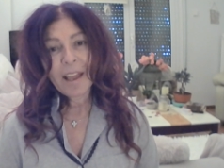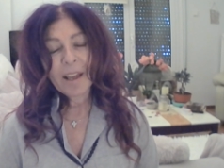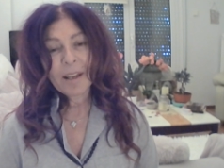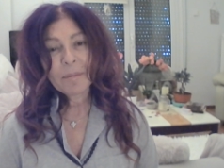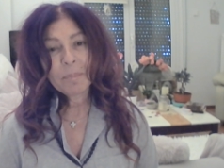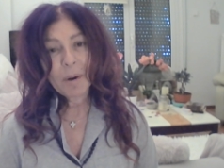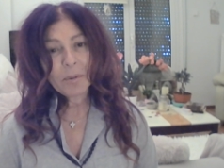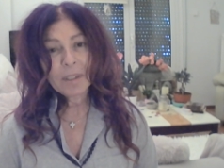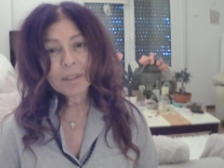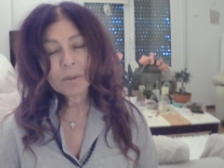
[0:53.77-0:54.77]
and
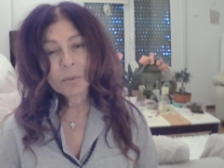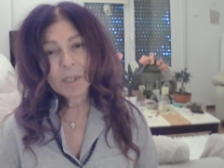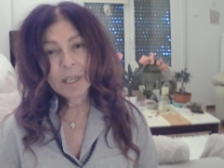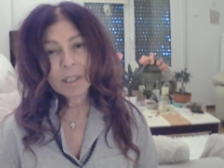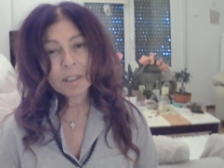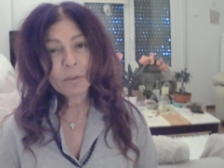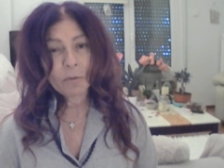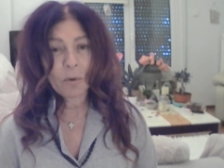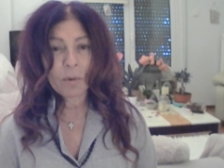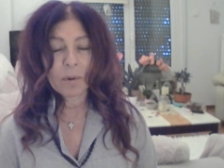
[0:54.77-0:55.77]
bonus readings
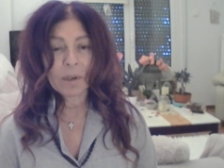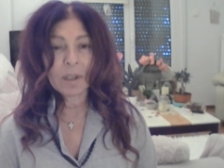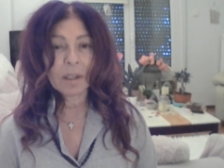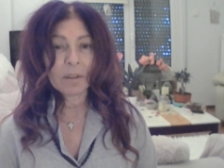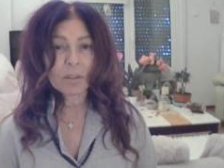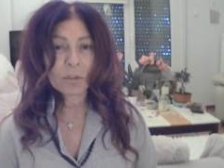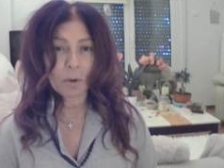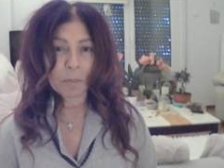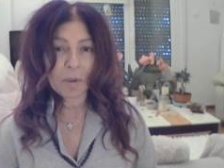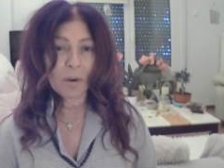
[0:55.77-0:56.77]
for
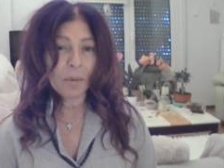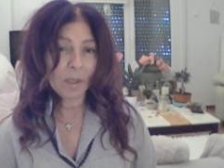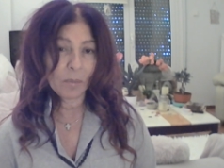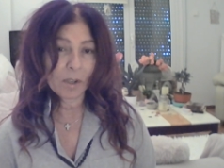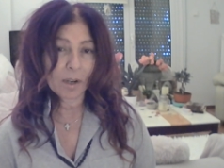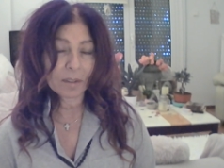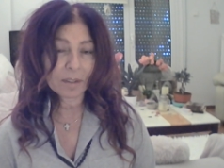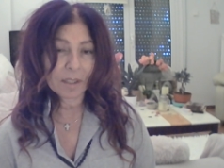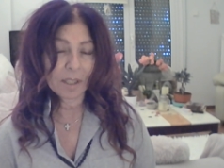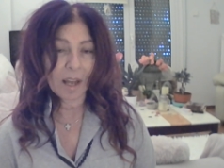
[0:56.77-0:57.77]
Scorpio in
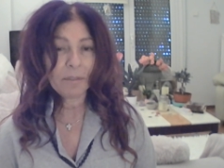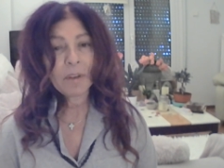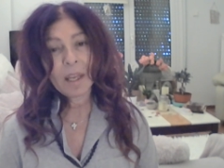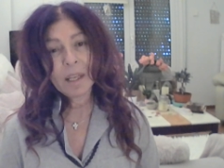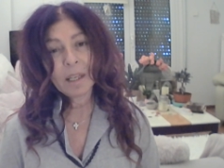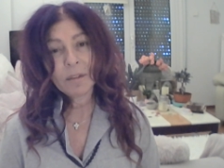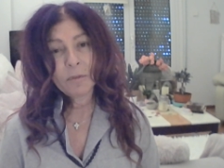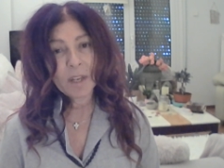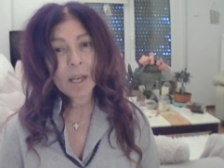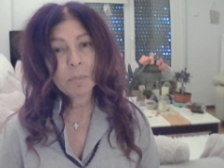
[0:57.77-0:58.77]
regards to love
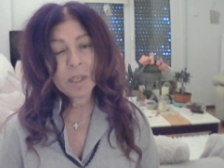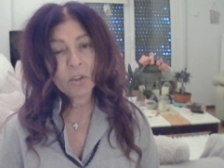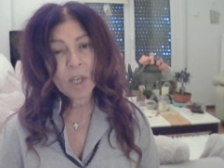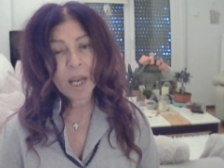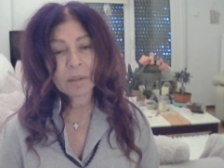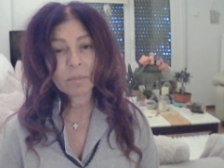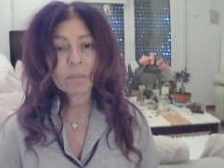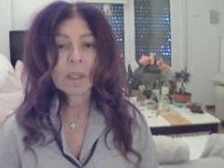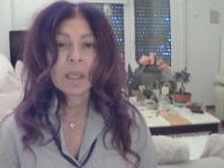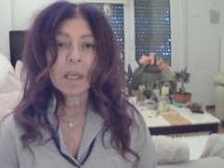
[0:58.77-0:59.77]
and VIP chat.
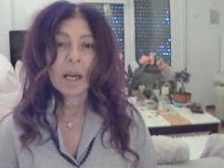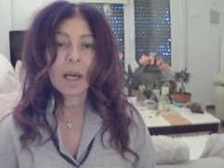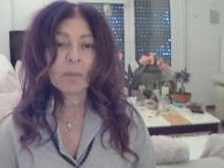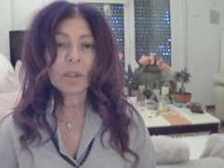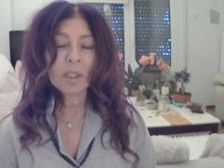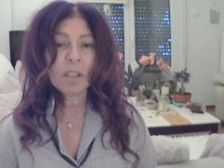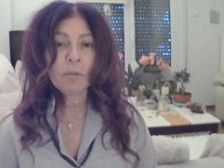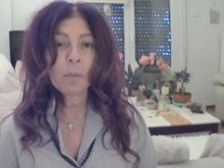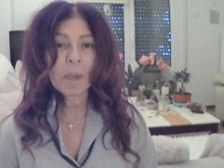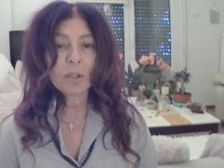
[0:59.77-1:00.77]
Um, the
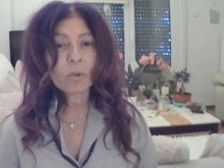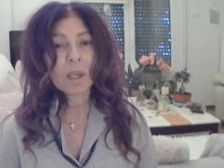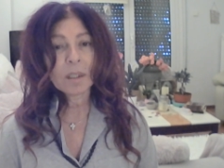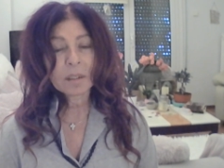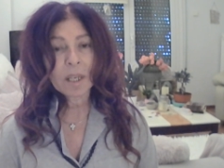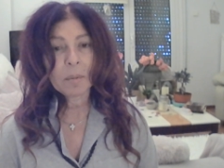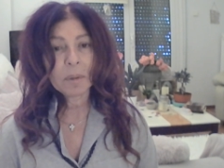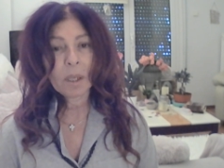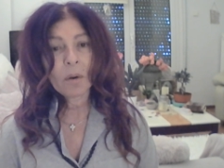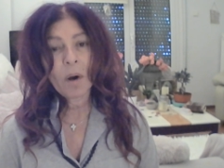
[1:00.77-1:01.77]
link for Patreon is down
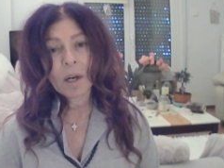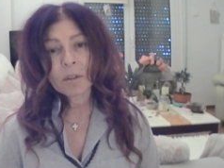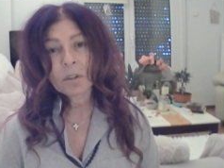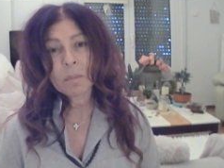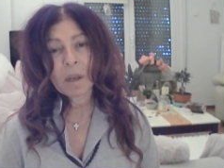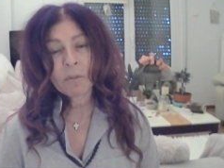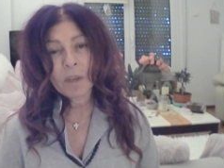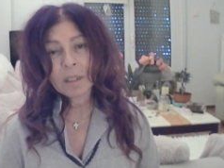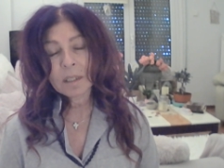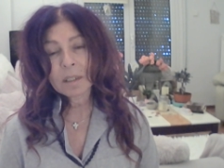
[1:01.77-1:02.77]
below. Also, my
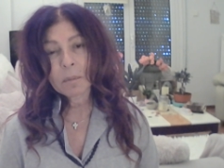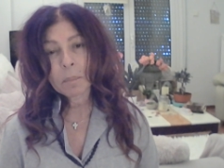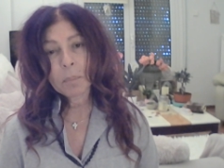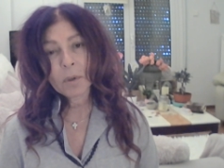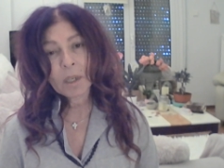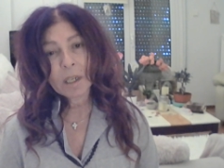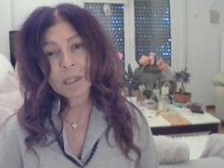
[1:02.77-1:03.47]
Facebook